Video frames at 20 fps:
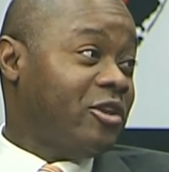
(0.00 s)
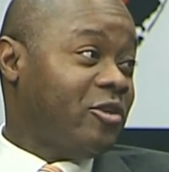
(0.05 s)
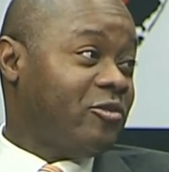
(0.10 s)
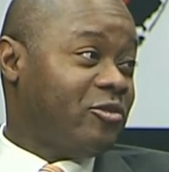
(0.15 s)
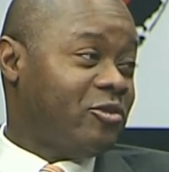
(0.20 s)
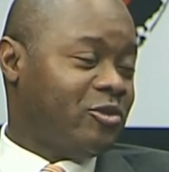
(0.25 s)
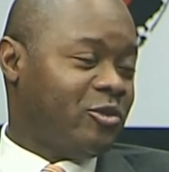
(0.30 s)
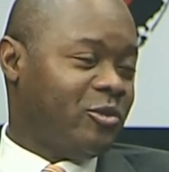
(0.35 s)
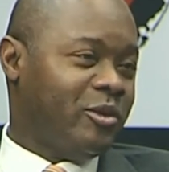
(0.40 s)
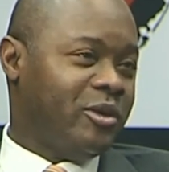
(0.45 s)

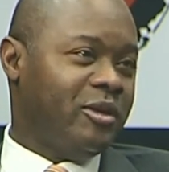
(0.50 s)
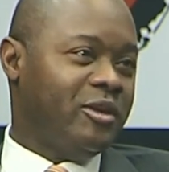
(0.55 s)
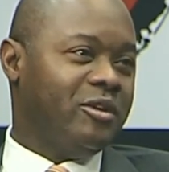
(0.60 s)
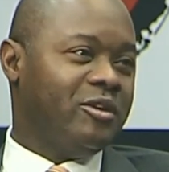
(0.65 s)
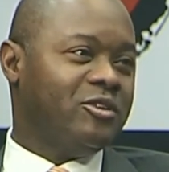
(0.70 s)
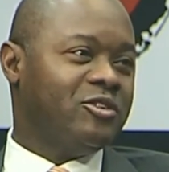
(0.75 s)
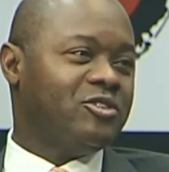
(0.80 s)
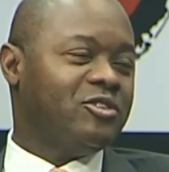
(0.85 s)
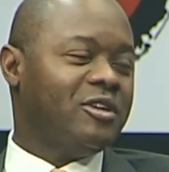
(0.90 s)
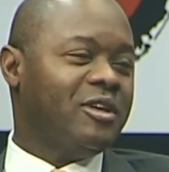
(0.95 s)
for three
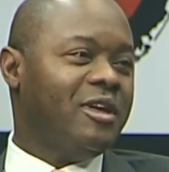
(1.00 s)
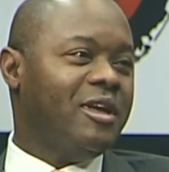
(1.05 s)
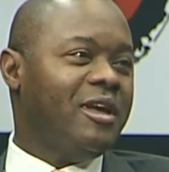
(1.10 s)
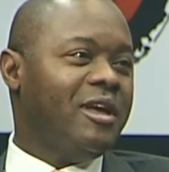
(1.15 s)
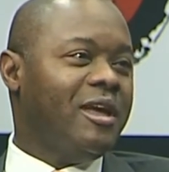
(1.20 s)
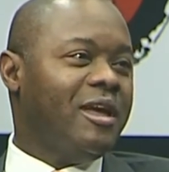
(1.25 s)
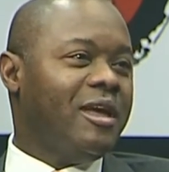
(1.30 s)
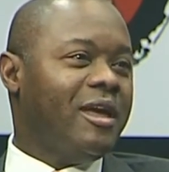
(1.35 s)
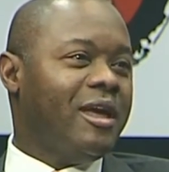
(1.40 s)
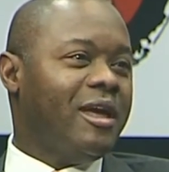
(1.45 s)
years,
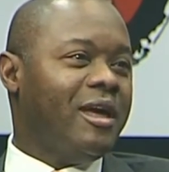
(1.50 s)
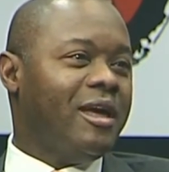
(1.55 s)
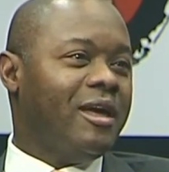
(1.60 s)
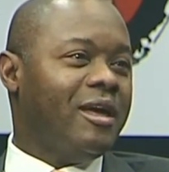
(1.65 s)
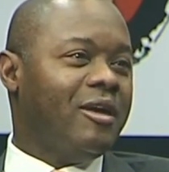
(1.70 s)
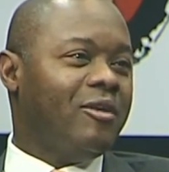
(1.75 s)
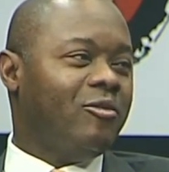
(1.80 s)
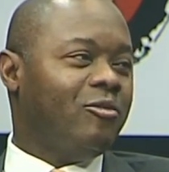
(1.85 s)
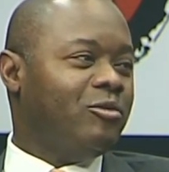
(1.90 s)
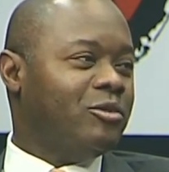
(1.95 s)

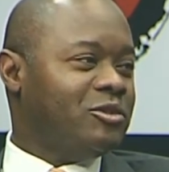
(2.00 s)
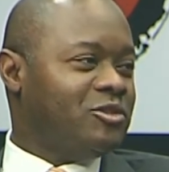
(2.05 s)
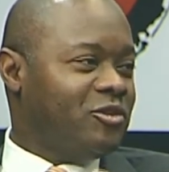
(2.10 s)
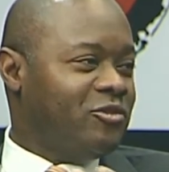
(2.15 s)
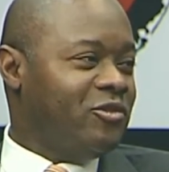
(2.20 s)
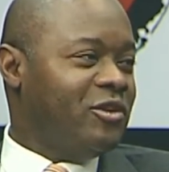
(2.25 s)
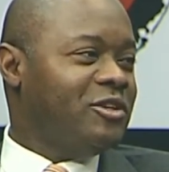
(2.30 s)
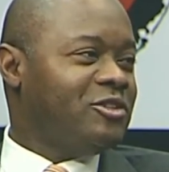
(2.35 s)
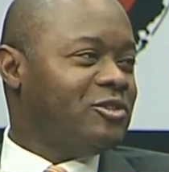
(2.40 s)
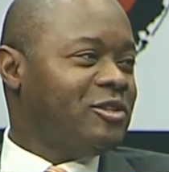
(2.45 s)
uh, was
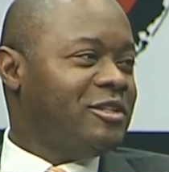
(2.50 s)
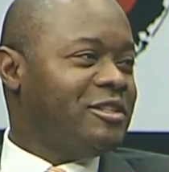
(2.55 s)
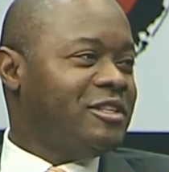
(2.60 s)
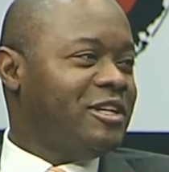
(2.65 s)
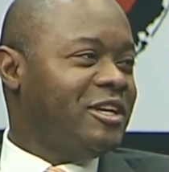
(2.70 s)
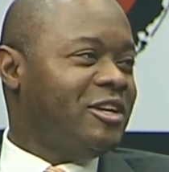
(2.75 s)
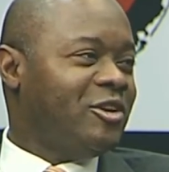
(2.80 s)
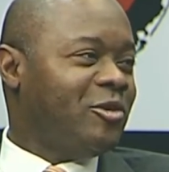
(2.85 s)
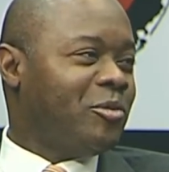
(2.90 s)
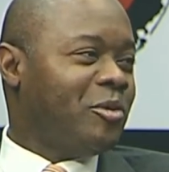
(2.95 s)
eventually
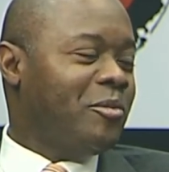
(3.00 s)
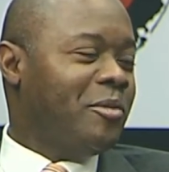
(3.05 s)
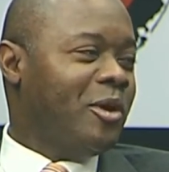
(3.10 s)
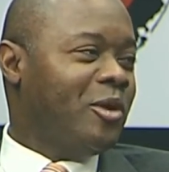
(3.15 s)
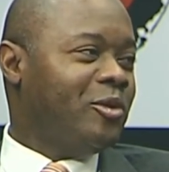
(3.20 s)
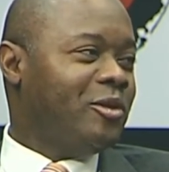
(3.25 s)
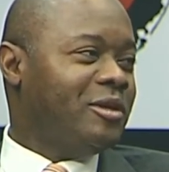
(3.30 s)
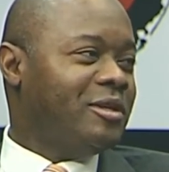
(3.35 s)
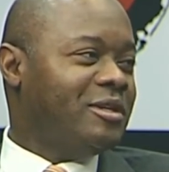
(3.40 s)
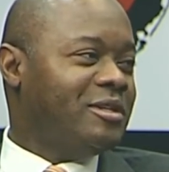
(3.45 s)
tenured
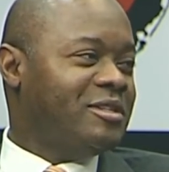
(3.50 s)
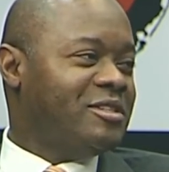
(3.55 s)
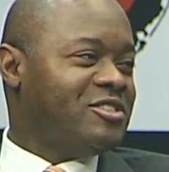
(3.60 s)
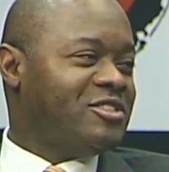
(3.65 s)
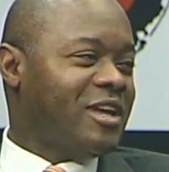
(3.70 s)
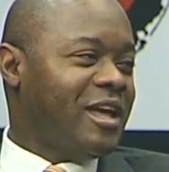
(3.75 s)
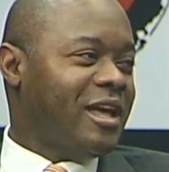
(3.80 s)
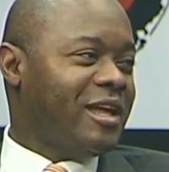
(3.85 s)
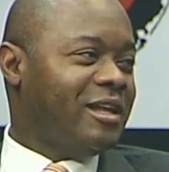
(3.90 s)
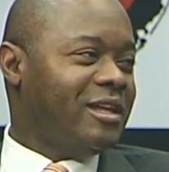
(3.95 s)
promoted, and
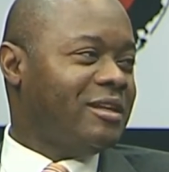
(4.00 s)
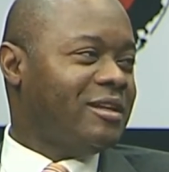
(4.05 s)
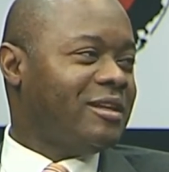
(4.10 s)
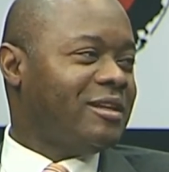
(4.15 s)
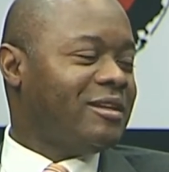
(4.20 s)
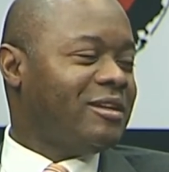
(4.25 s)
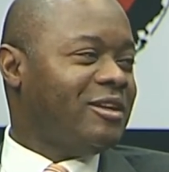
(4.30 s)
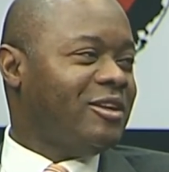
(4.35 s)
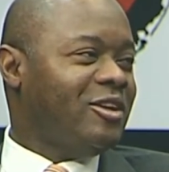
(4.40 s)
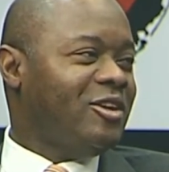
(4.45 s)
decided,
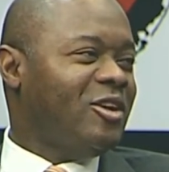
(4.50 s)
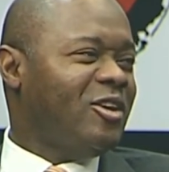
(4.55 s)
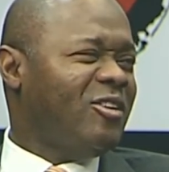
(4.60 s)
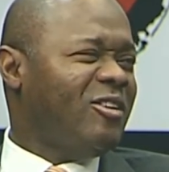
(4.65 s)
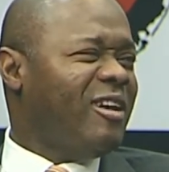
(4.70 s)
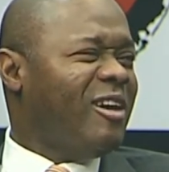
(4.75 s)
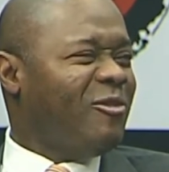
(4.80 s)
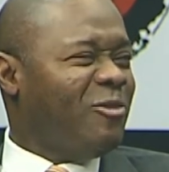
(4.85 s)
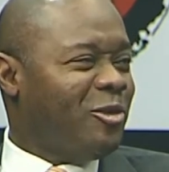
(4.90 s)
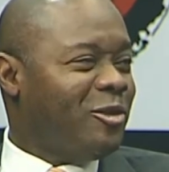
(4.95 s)
you
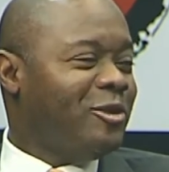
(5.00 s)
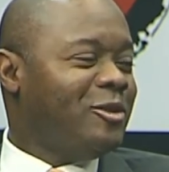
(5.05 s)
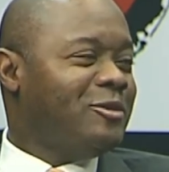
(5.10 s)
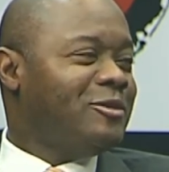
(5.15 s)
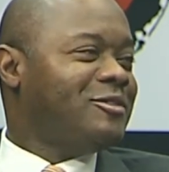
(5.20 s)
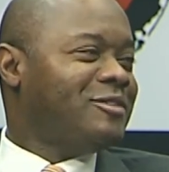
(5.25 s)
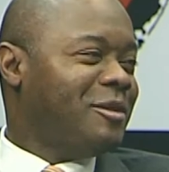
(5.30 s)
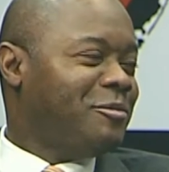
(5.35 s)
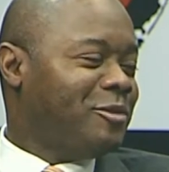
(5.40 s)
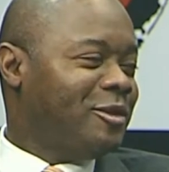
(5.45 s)
know, I want to
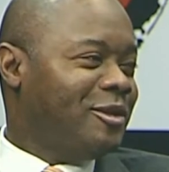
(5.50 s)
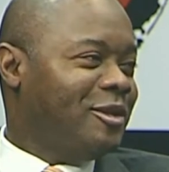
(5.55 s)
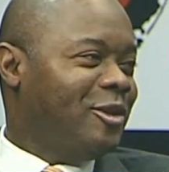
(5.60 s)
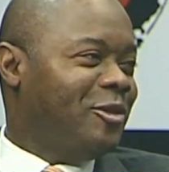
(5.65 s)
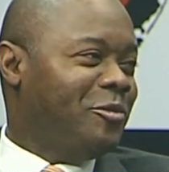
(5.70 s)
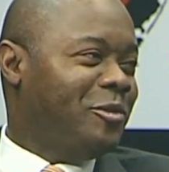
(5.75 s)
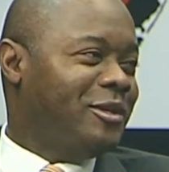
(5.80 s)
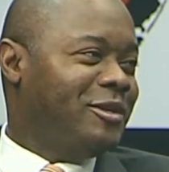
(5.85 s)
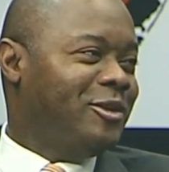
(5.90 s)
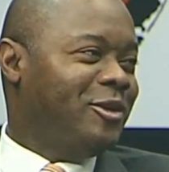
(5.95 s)
do something a
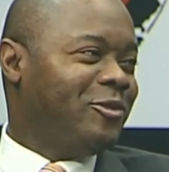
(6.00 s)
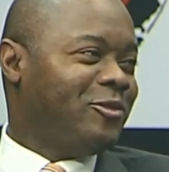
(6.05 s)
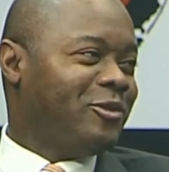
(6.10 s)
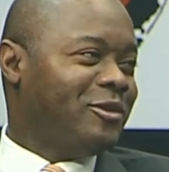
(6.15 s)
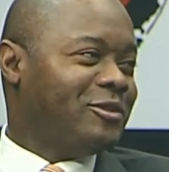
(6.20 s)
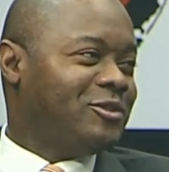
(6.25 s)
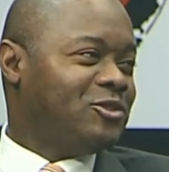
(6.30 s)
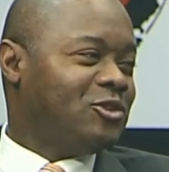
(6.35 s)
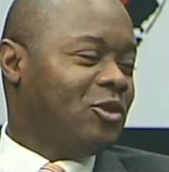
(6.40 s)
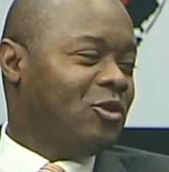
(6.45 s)
little bit
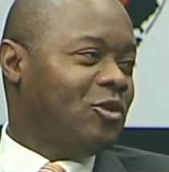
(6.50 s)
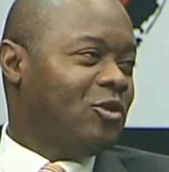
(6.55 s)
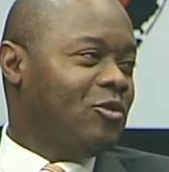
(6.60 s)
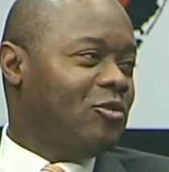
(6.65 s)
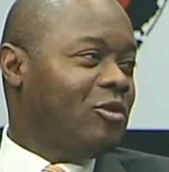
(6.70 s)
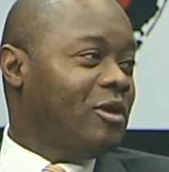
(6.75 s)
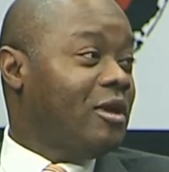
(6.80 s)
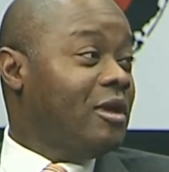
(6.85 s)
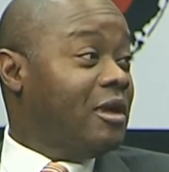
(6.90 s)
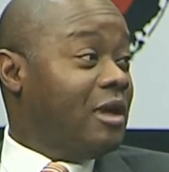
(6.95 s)
different.
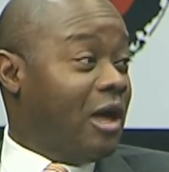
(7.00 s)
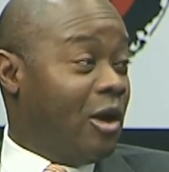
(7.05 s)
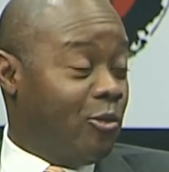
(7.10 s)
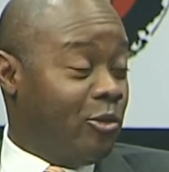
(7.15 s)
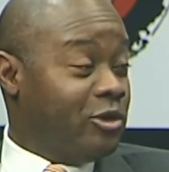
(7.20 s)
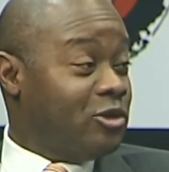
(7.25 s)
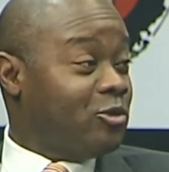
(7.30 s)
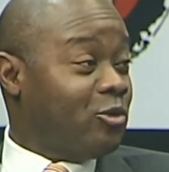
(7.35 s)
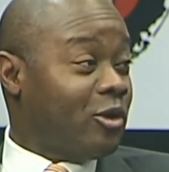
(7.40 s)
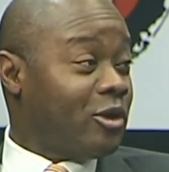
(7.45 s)
So I
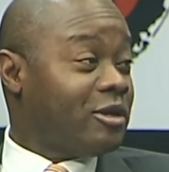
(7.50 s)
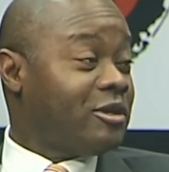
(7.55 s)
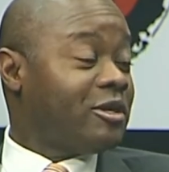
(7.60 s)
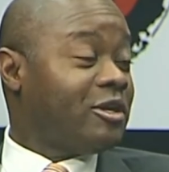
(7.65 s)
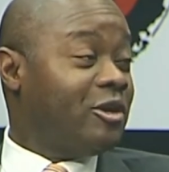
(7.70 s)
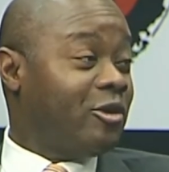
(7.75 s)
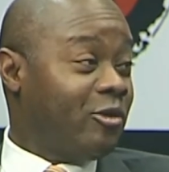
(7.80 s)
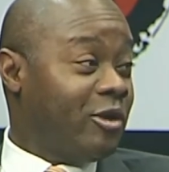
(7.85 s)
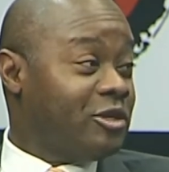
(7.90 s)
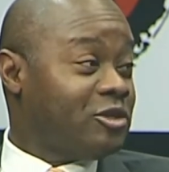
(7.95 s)
went to work at the
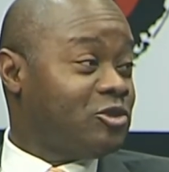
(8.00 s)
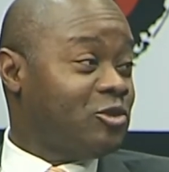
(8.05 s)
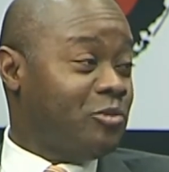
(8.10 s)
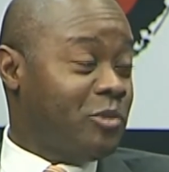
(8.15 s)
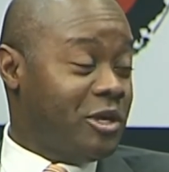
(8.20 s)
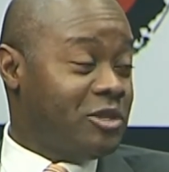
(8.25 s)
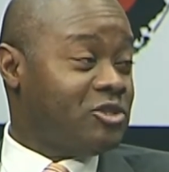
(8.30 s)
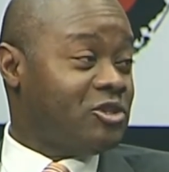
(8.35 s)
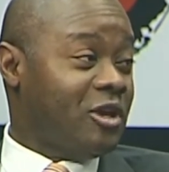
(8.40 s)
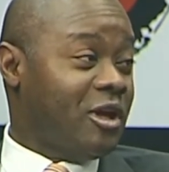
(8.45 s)
Congressional
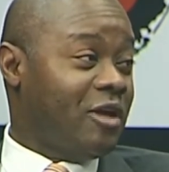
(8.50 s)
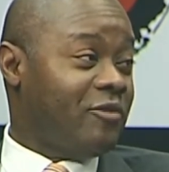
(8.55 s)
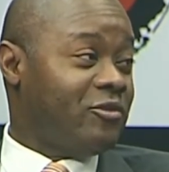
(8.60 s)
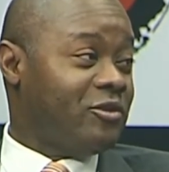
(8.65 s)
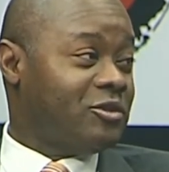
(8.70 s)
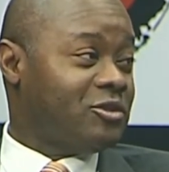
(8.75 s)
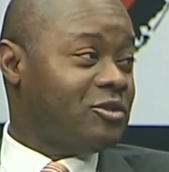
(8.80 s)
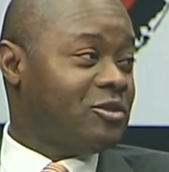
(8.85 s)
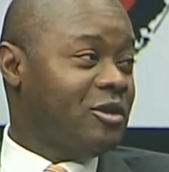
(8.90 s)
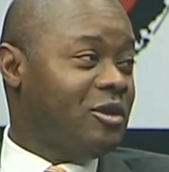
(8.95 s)
Budget
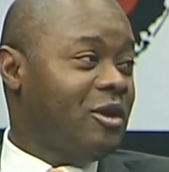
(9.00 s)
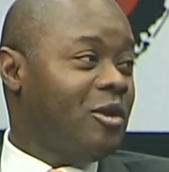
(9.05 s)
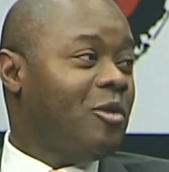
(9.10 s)
Office.